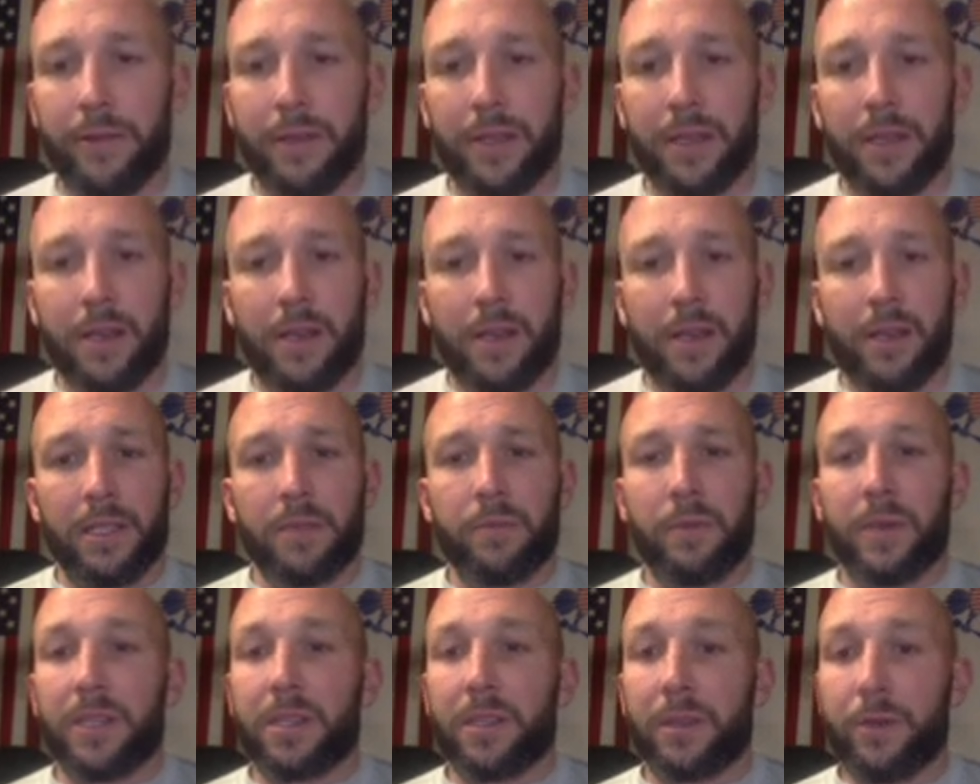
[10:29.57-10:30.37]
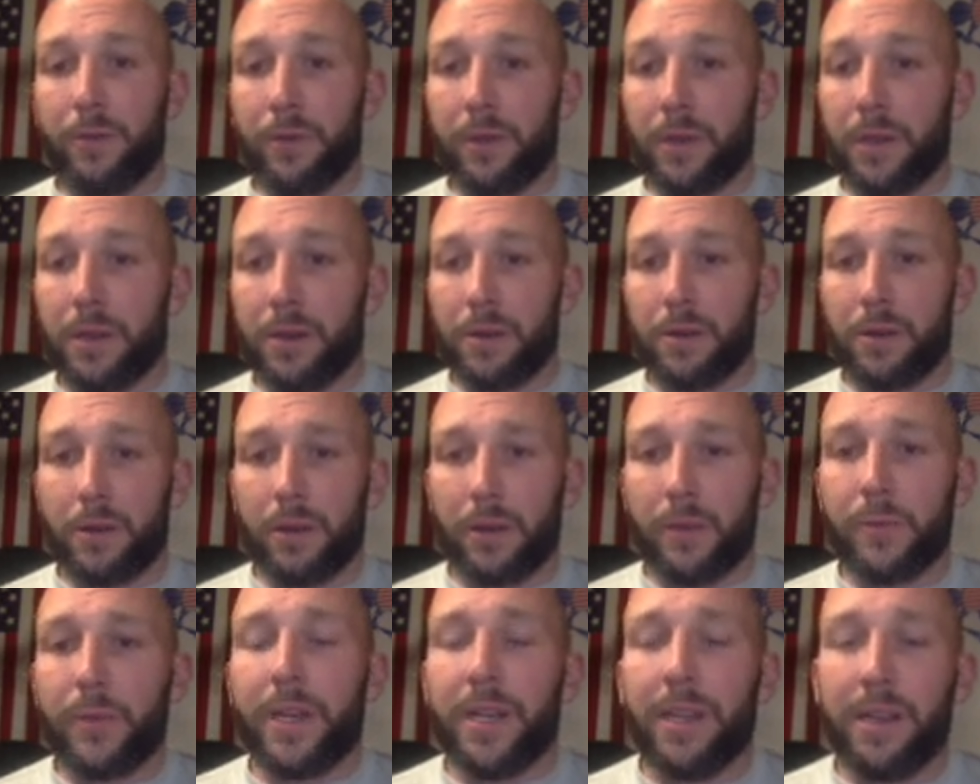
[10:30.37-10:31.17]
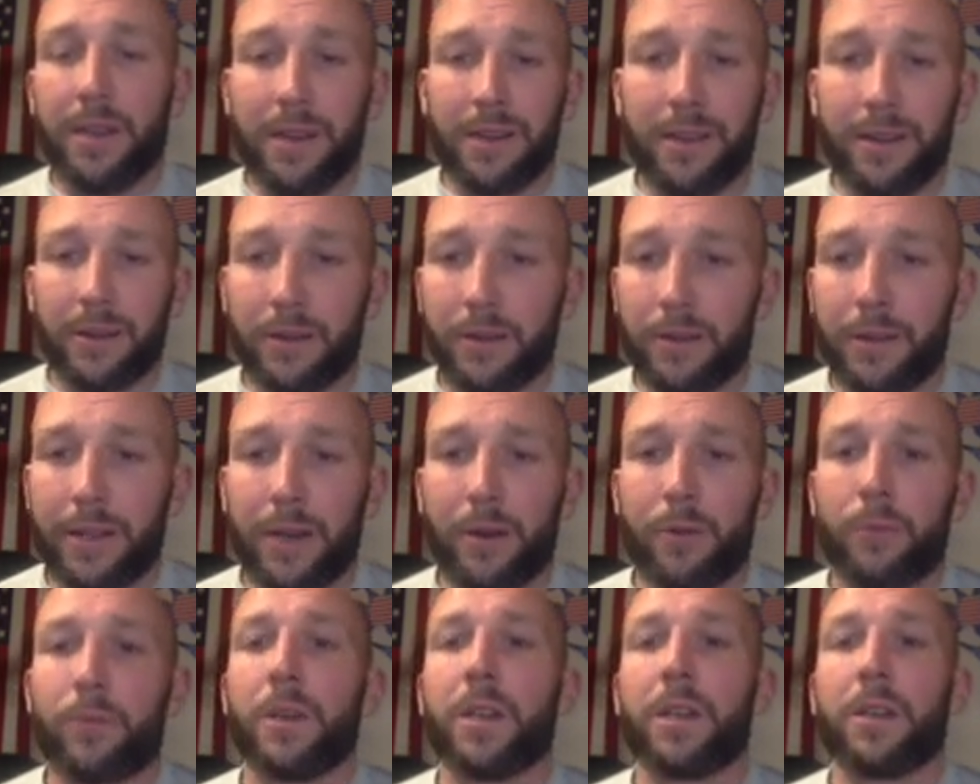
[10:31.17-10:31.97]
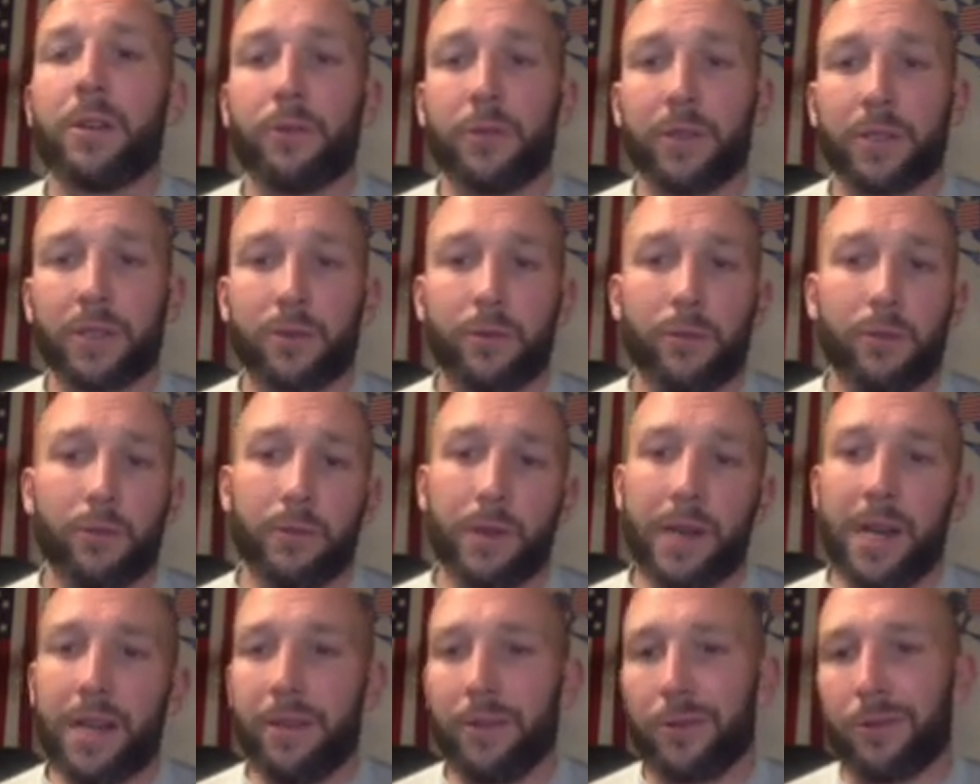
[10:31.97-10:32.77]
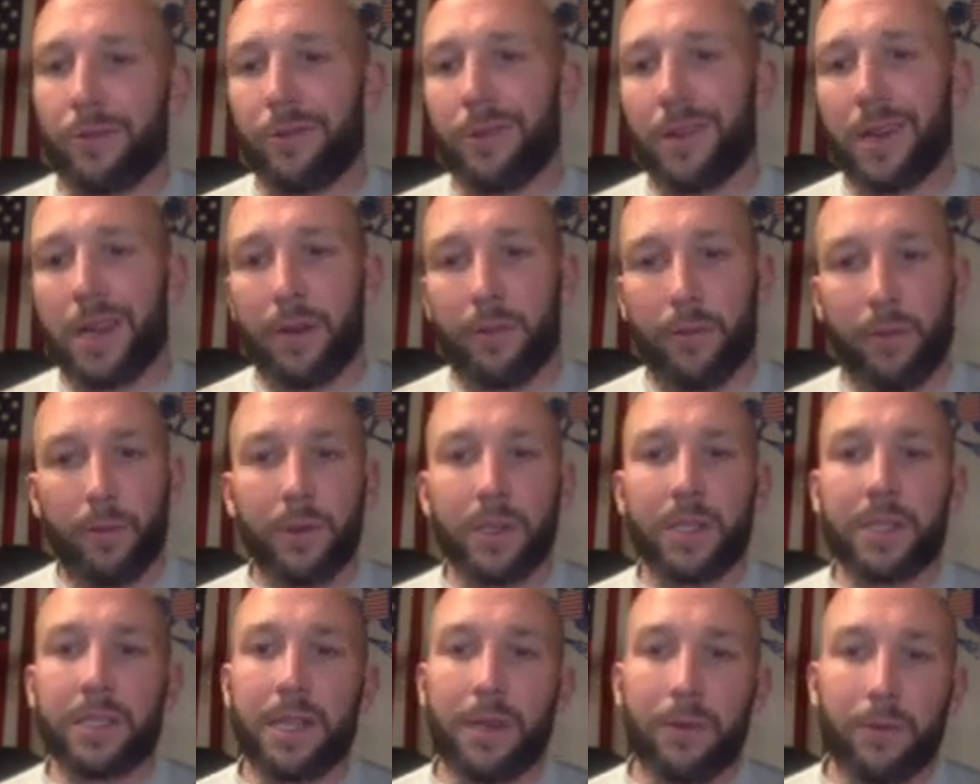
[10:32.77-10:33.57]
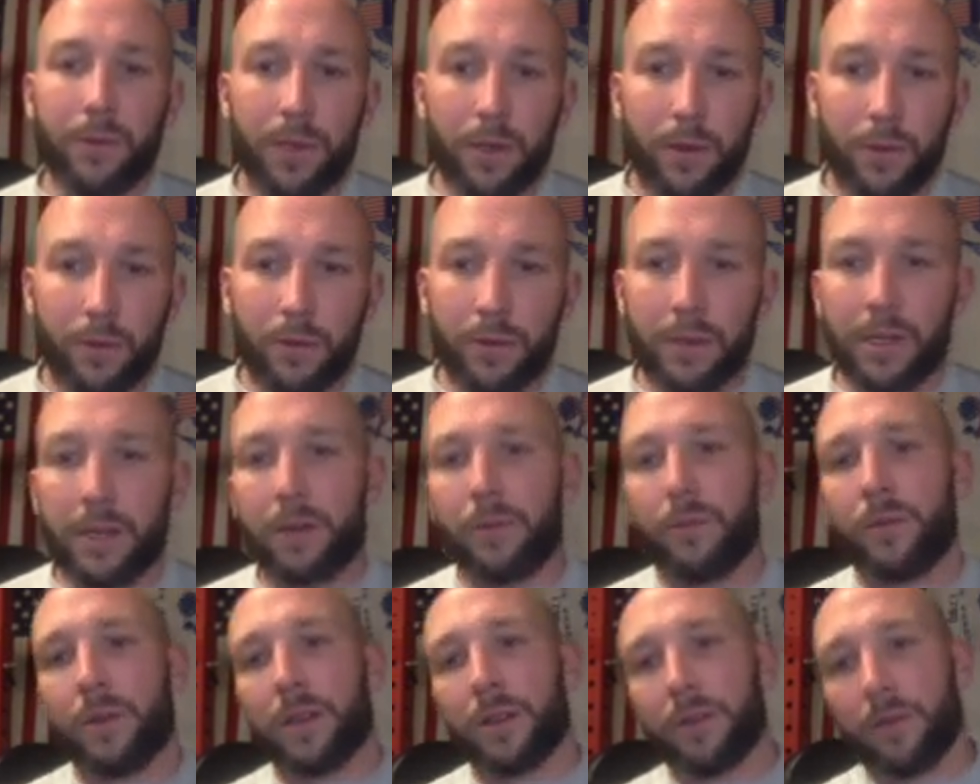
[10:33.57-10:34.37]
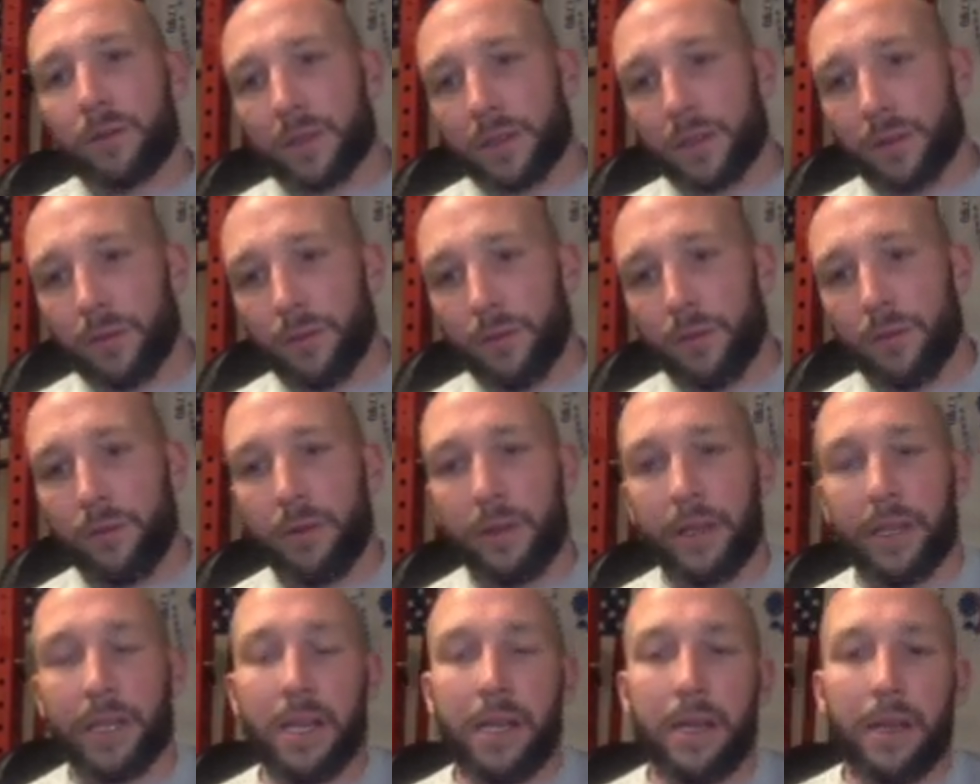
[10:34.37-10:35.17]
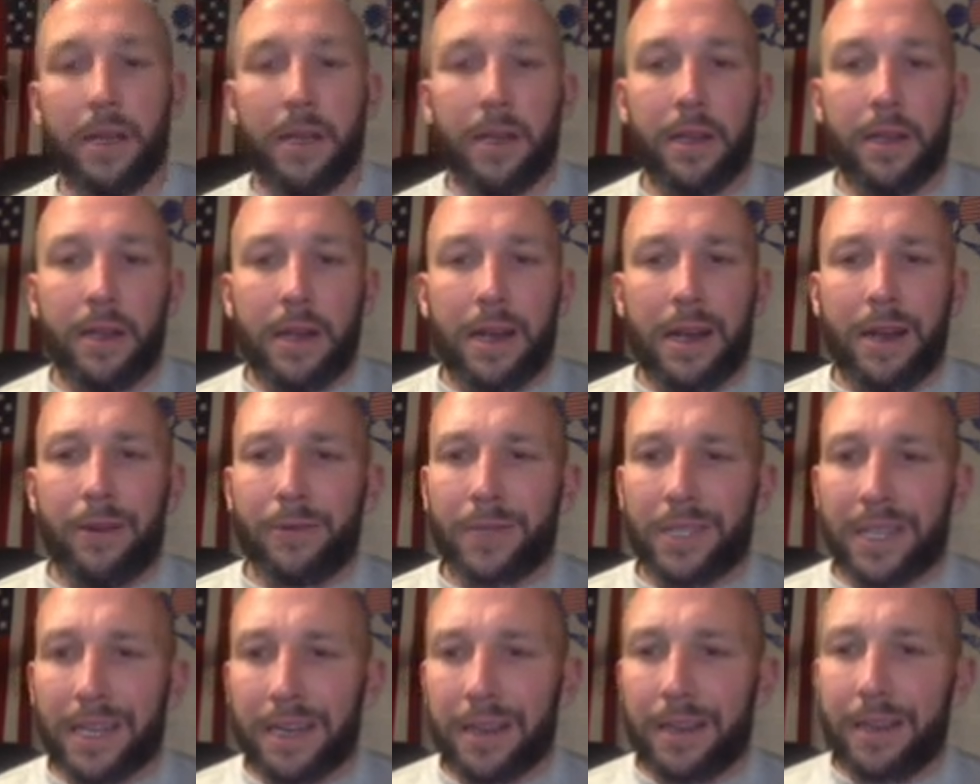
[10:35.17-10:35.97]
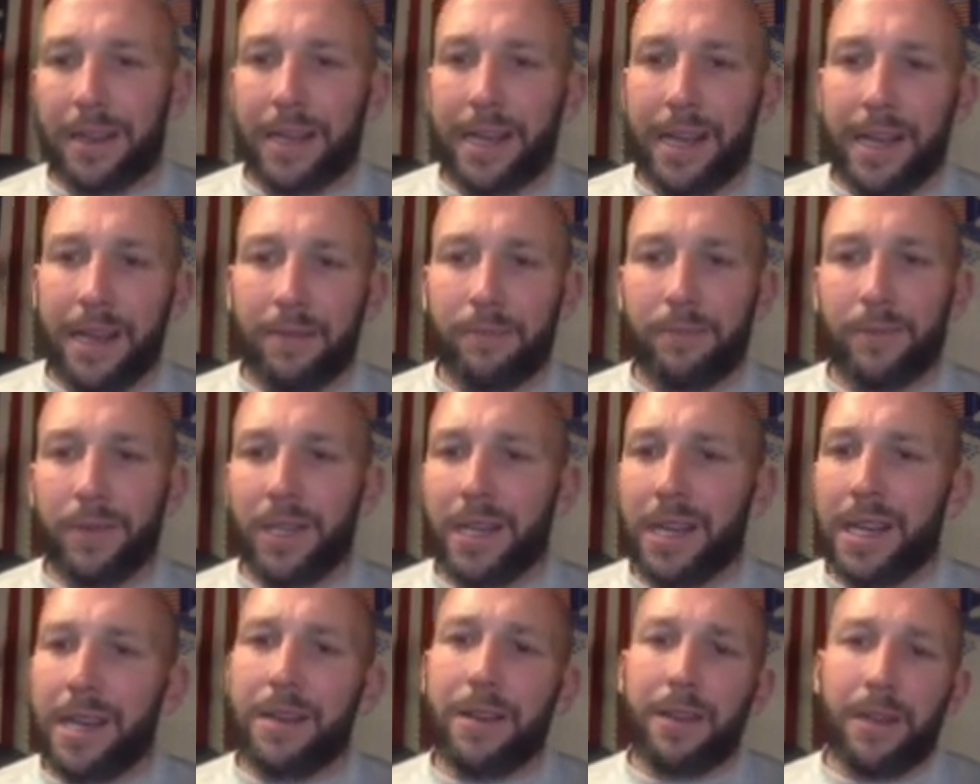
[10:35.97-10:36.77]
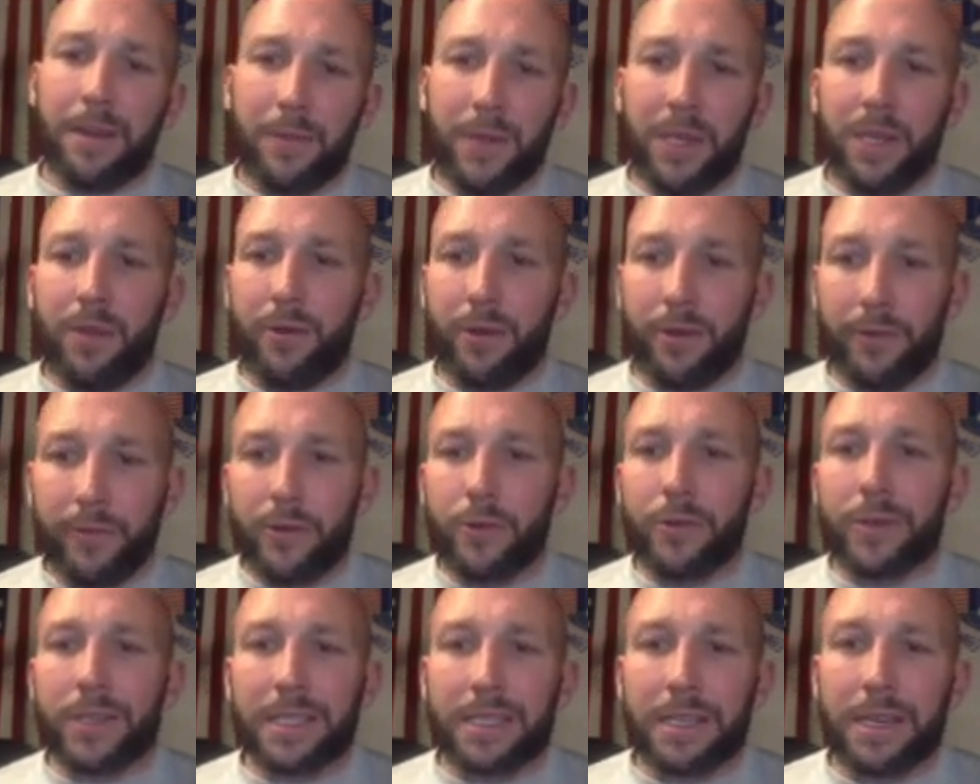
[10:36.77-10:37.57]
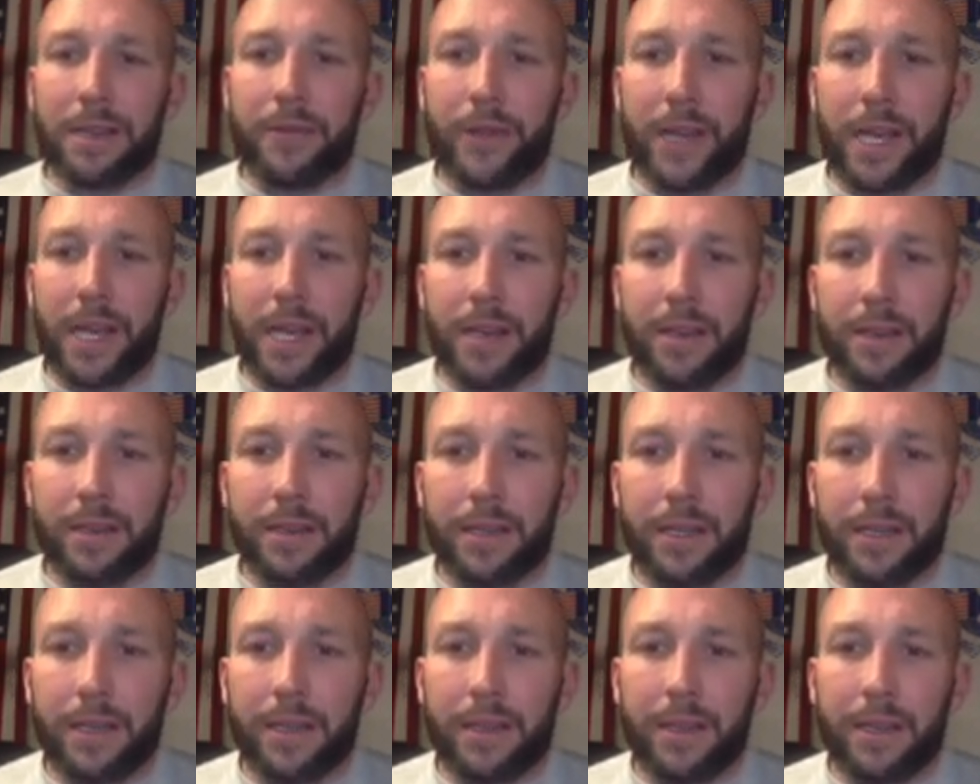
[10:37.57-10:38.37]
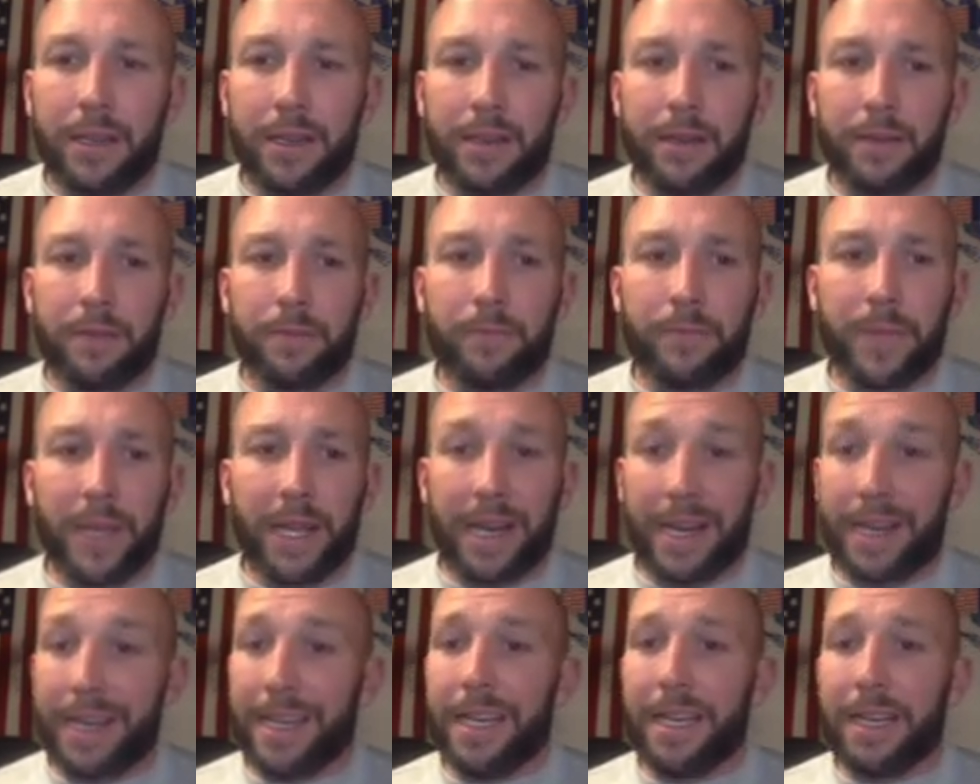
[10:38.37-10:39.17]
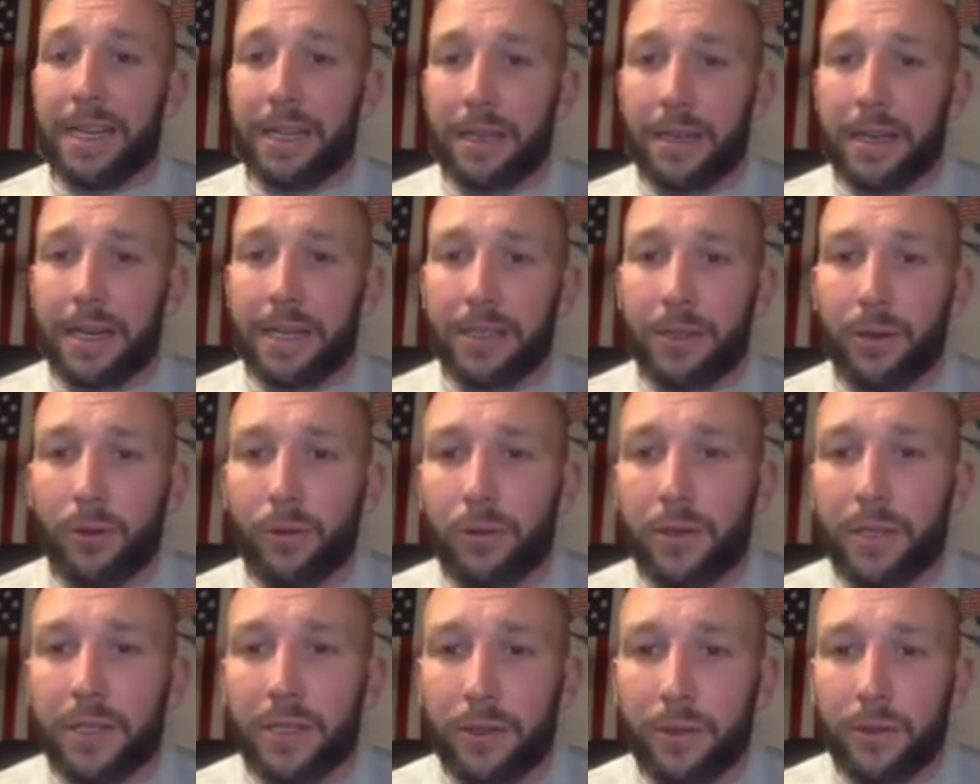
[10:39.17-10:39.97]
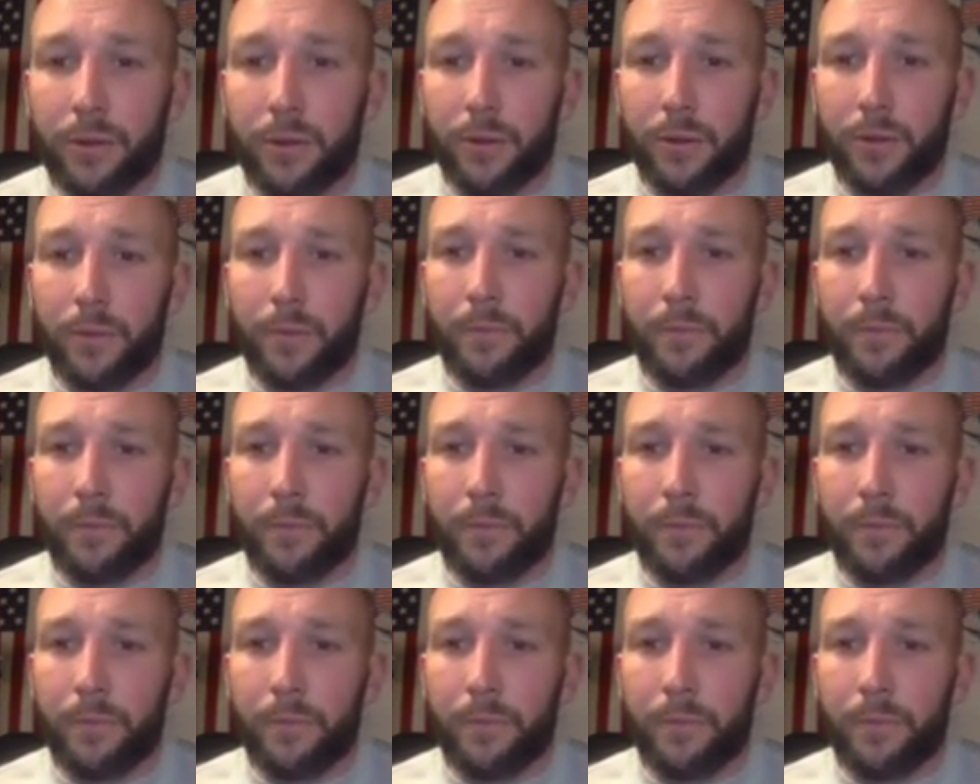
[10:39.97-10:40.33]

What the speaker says: And especially when they're a little bit younger, they don't want to go to school, right? And they're crying, "We want to stay with you, and I don't want to go to school." And I was kind of like, hey, yeah, I mean, you can focus on that, and I get it, I totally do.